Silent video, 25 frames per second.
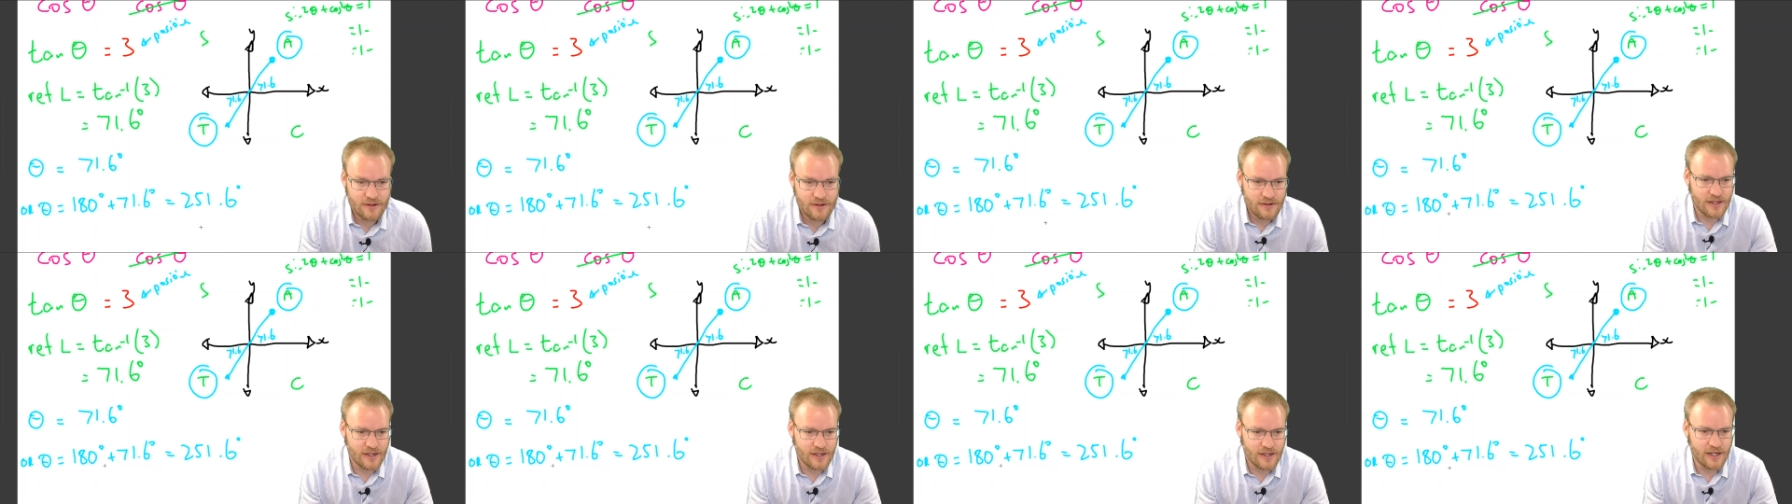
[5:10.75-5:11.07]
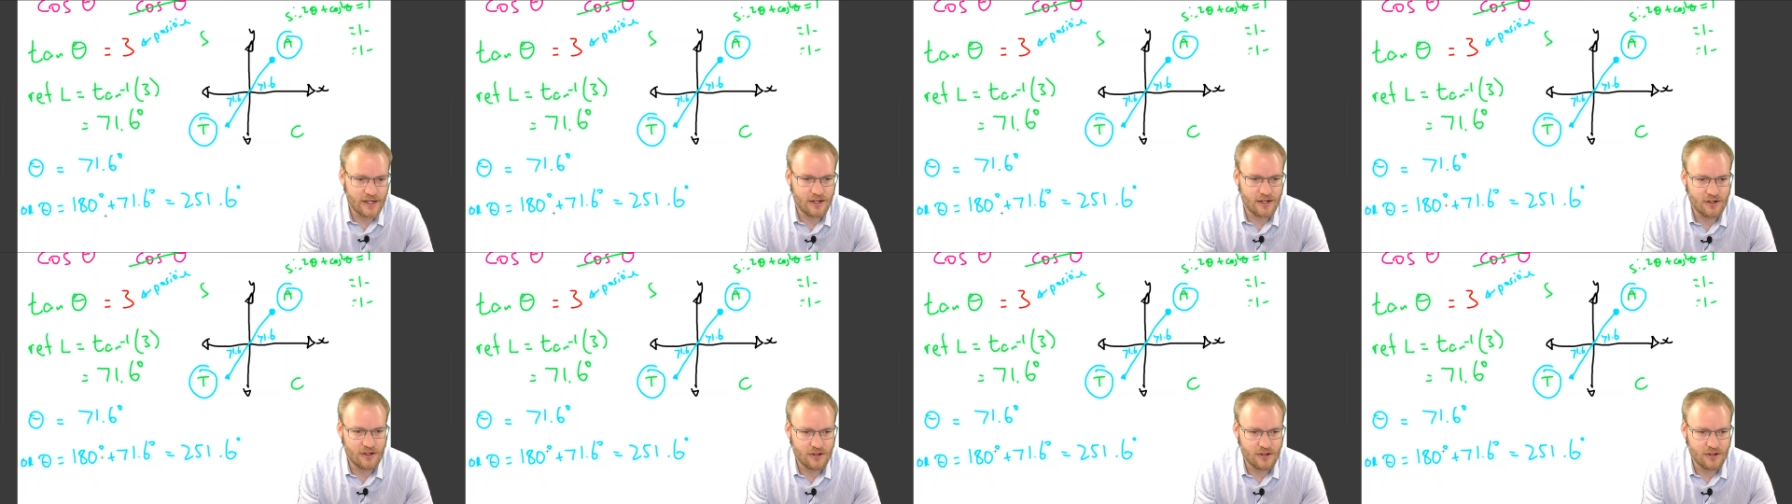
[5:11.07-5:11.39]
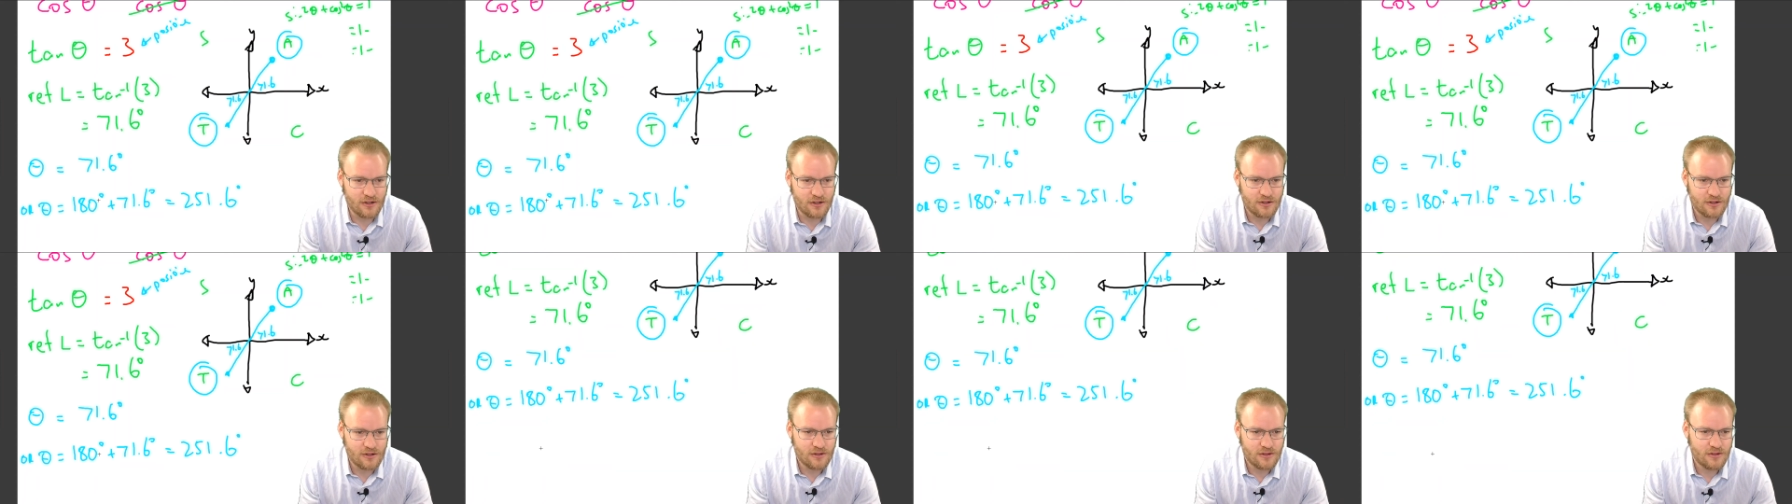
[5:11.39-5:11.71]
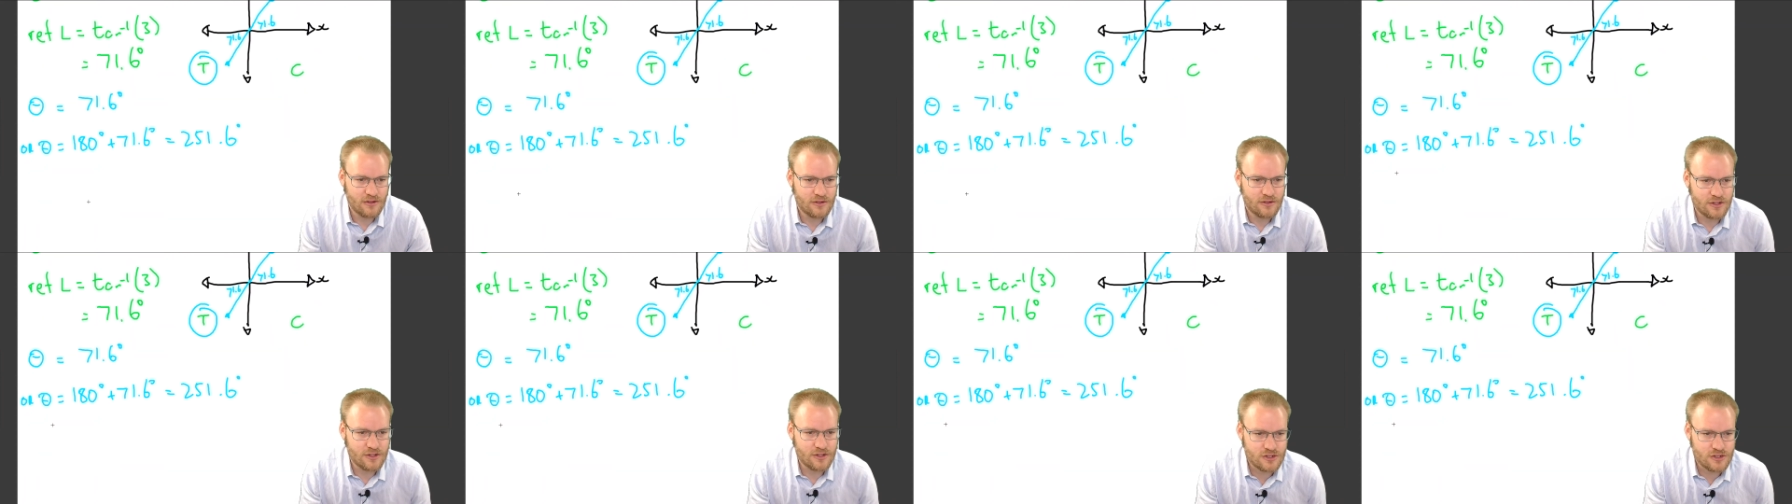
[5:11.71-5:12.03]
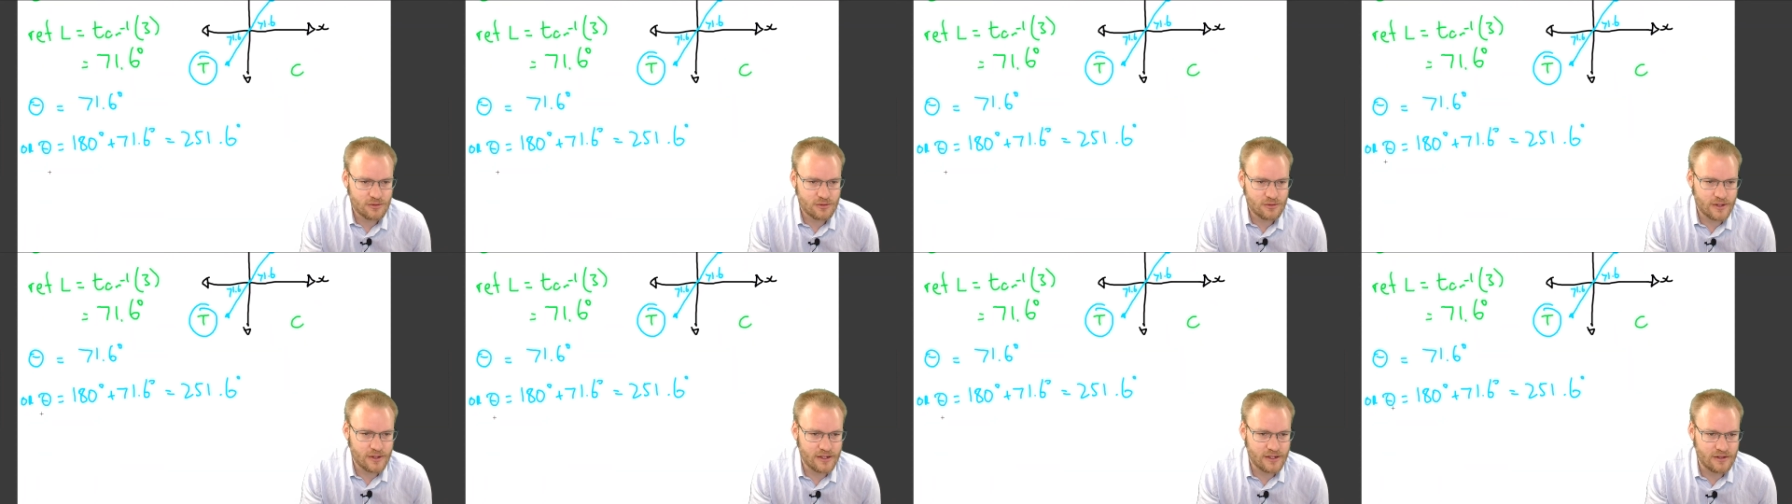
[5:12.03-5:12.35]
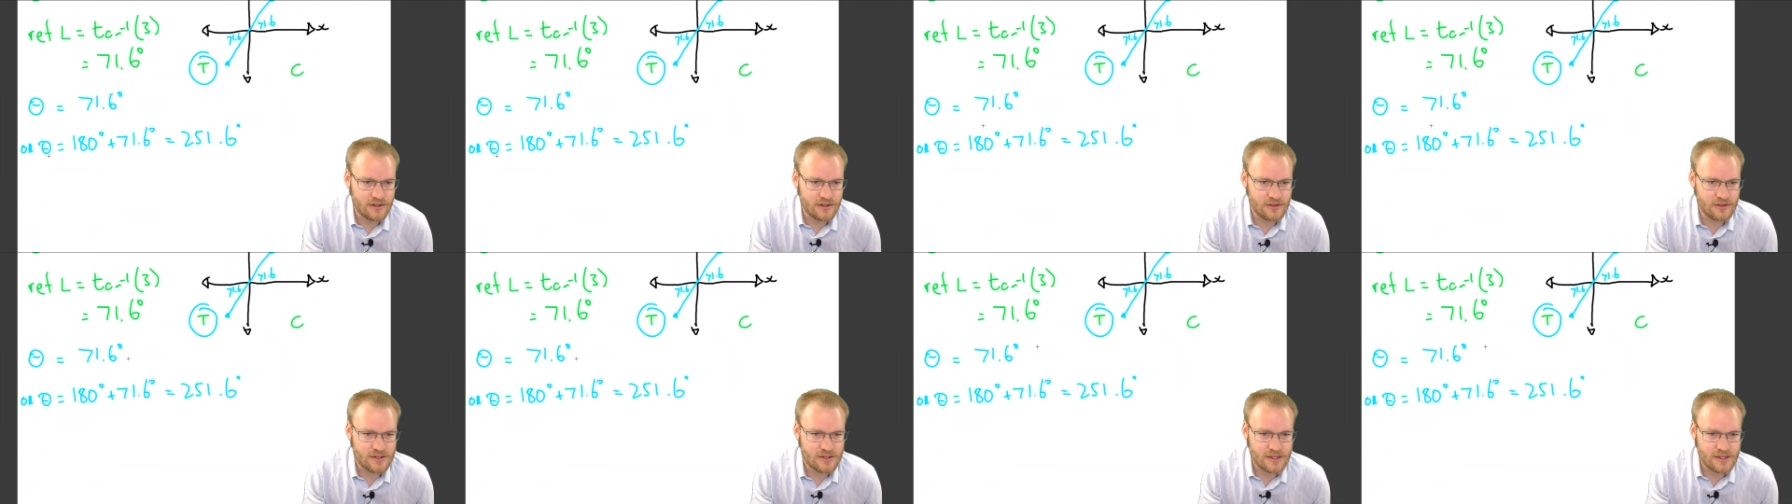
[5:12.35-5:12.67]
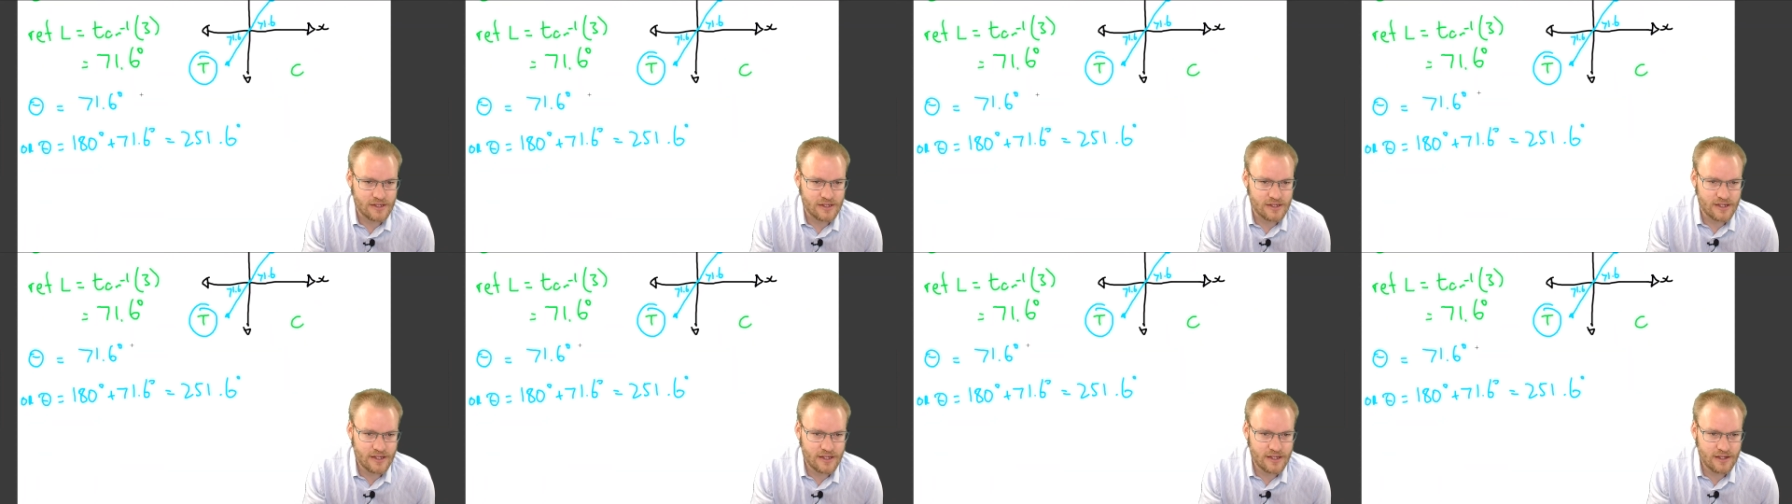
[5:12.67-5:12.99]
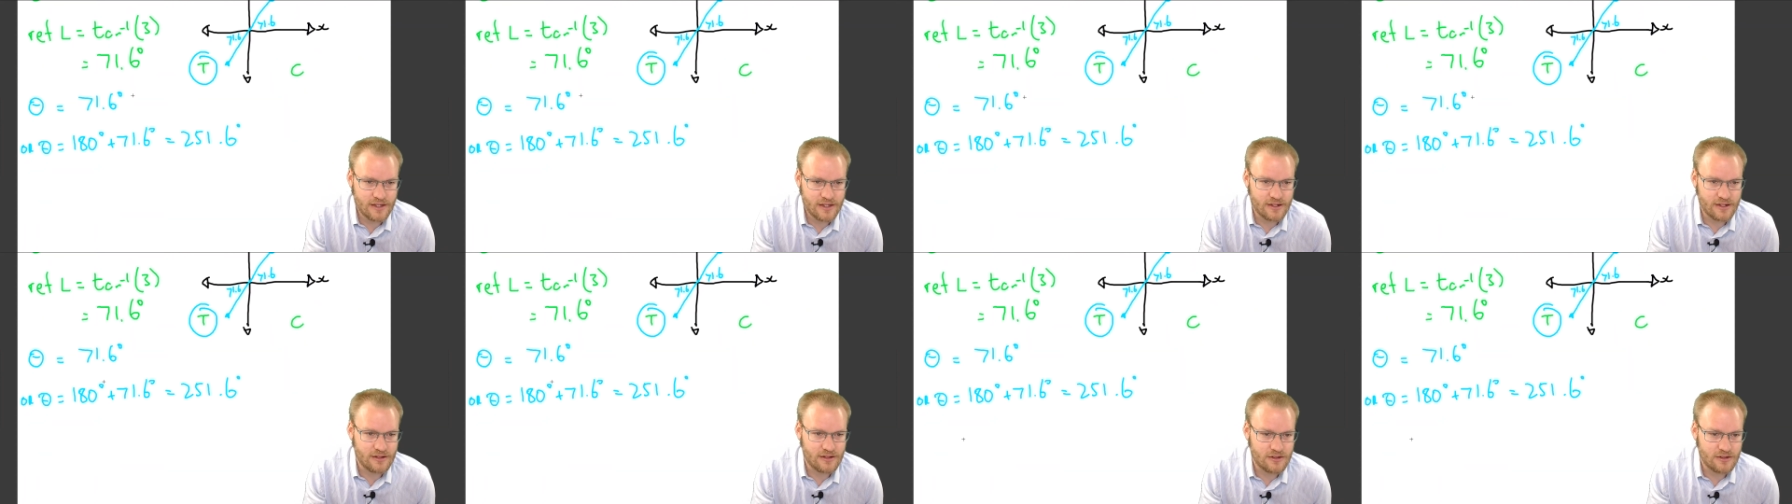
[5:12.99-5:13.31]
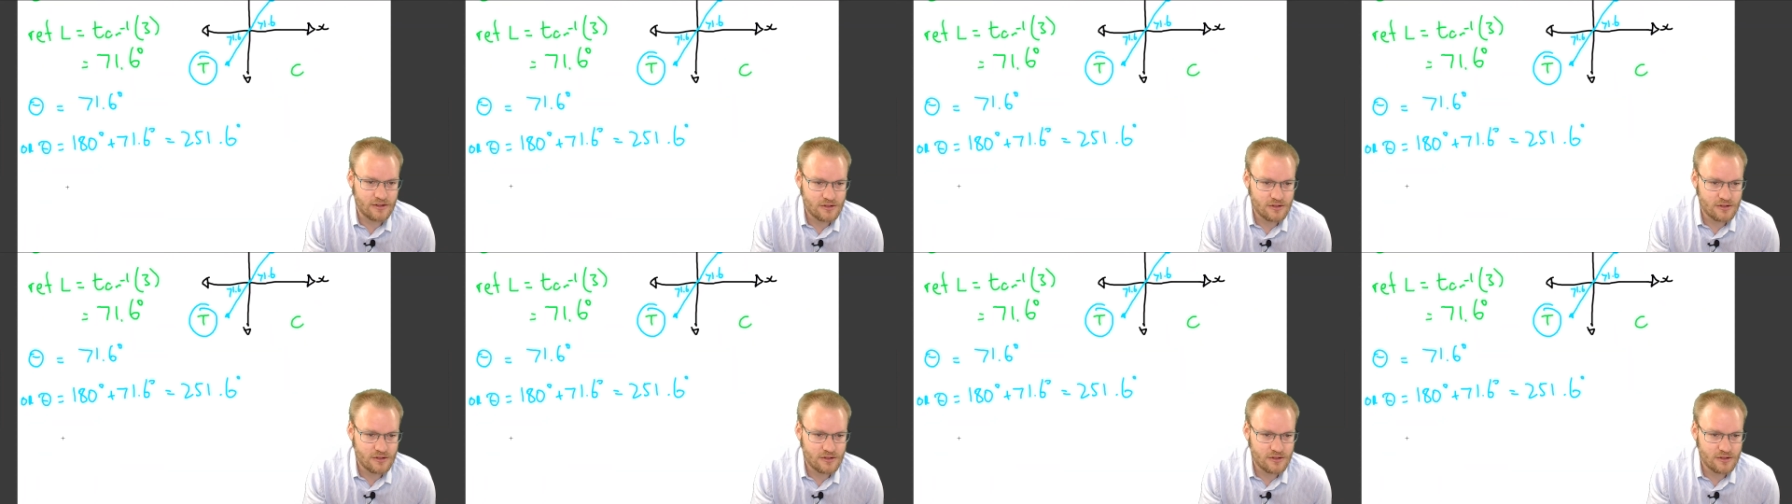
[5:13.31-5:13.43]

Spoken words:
Now this one here,